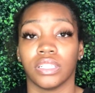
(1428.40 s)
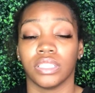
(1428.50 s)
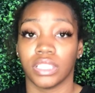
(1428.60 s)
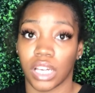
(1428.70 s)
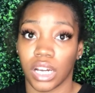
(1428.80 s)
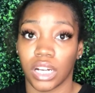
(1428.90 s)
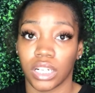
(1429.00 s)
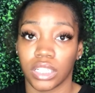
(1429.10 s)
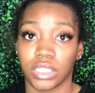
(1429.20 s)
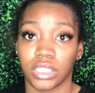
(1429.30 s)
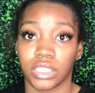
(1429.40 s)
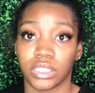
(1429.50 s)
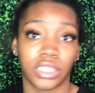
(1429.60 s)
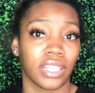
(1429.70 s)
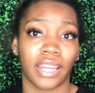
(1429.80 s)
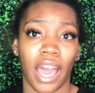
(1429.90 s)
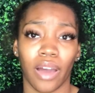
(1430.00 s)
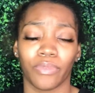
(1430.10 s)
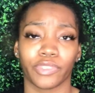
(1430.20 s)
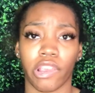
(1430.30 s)
yeah, she didn't
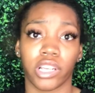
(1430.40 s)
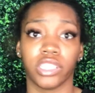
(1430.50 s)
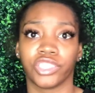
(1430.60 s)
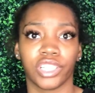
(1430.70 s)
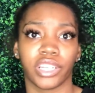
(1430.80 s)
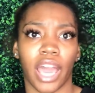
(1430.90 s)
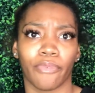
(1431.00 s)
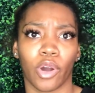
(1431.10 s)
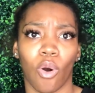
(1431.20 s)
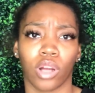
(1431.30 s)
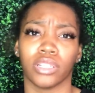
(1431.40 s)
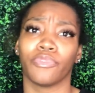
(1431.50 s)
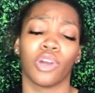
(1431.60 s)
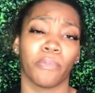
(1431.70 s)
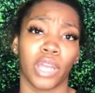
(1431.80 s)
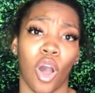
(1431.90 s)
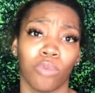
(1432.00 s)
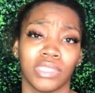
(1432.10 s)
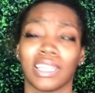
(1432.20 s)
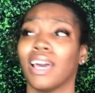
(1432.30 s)
have a car. If you're gonna be
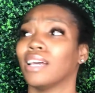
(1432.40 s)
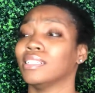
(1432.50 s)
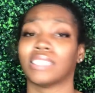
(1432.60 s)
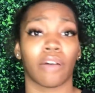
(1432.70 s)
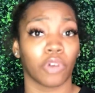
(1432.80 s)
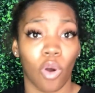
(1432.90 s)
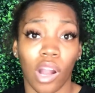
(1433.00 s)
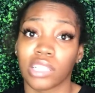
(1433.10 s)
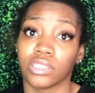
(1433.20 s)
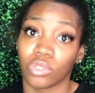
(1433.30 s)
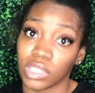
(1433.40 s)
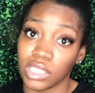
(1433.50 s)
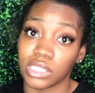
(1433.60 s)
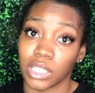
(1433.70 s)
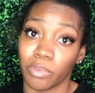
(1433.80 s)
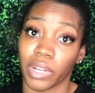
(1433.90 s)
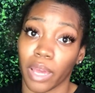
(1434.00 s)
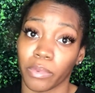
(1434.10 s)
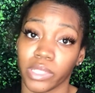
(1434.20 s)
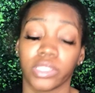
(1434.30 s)
homeless, at least have a car, because you could at least sleep in
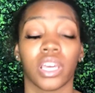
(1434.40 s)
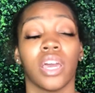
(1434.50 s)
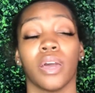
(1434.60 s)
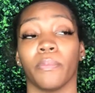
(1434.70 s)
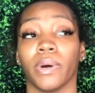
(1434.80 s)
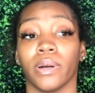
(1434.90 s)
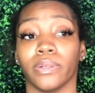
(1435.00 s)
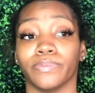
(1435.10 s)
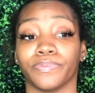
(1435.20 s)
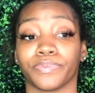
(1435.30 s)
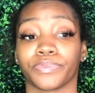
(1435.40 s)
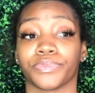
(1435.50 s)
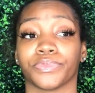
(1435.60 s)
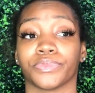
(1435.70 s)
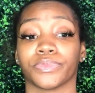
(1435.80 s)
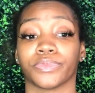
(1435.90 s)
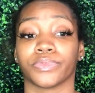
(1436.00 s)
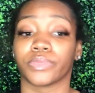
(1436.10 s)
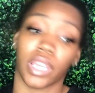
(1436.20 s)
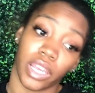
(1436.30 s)
that bitch. But
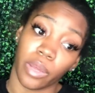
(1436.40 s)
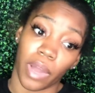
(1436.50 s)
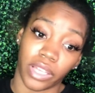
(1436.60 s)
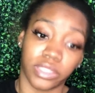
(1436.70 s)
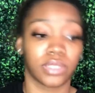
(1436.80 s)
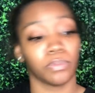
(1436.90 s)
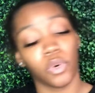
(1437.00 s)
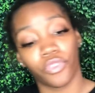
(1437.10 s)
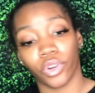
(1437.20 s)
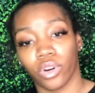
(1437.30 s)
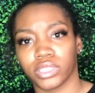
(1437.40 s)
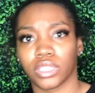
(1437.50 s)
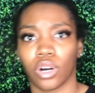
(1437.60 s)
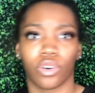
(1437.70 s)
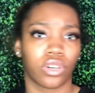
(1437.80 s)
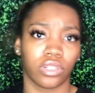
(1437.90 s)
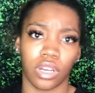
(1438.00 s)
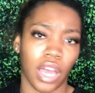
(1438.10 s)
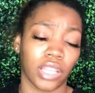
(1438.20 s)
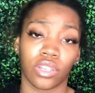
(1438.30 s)
anyways, moving on. So
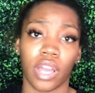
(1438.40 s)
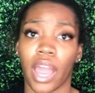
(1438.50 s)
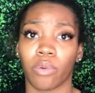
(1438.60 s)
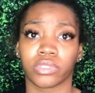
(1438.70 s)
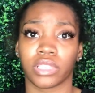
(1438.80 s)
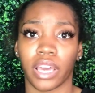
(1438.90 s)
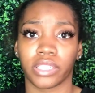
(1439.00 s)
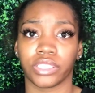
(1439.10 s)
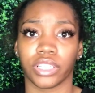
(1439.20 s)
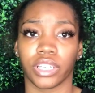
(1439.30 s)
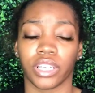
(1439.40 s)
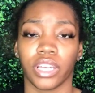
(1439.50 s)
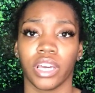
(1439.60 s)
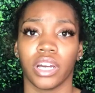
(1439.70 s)
after hours of that shit,